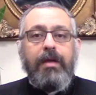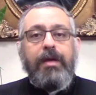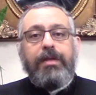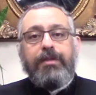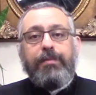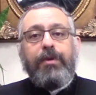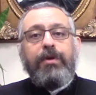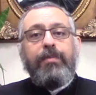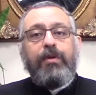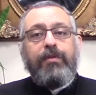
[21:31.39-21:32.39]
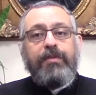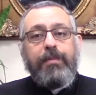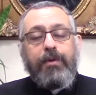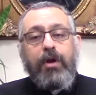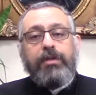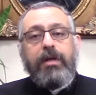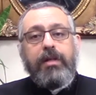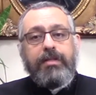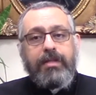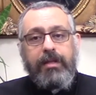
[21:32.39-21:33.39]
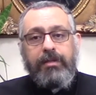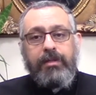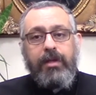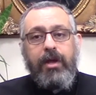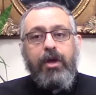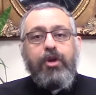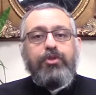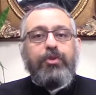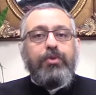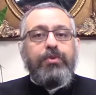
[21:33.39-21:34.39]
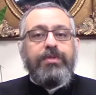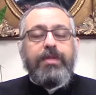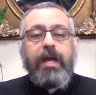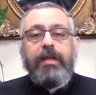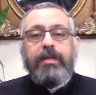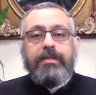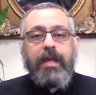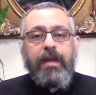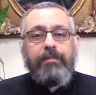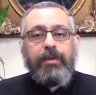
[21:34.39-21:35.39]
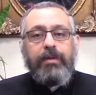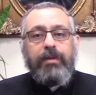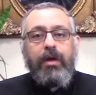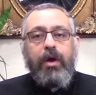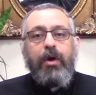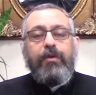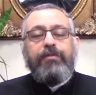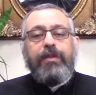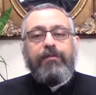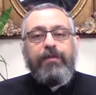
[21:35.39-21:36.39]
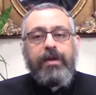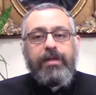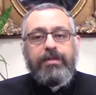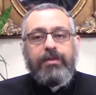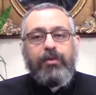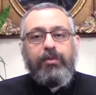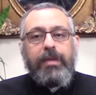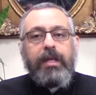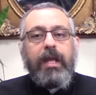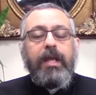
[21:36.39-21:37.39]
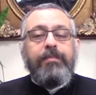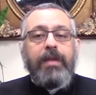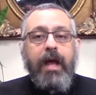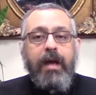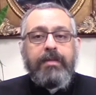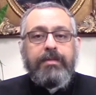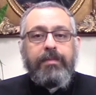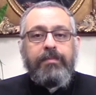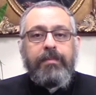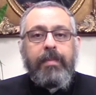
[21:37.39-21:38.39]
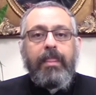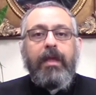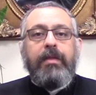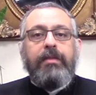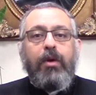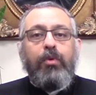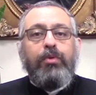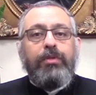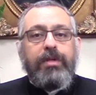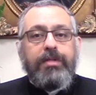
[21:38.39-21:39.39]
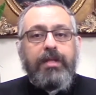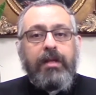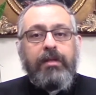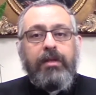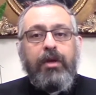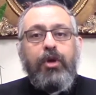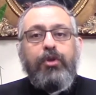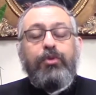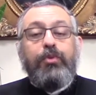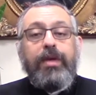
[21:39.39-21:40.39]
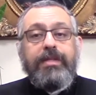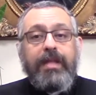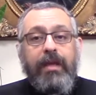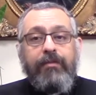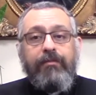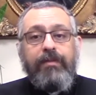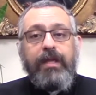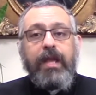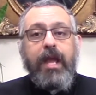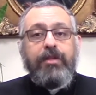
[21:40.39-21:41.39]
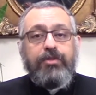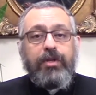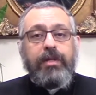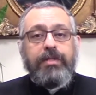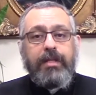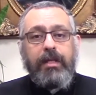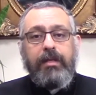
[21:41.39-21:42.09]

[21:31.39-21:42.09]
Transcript: The parable of the prodigal son shows an example of the first who became last in the older son through his envy and jealousy,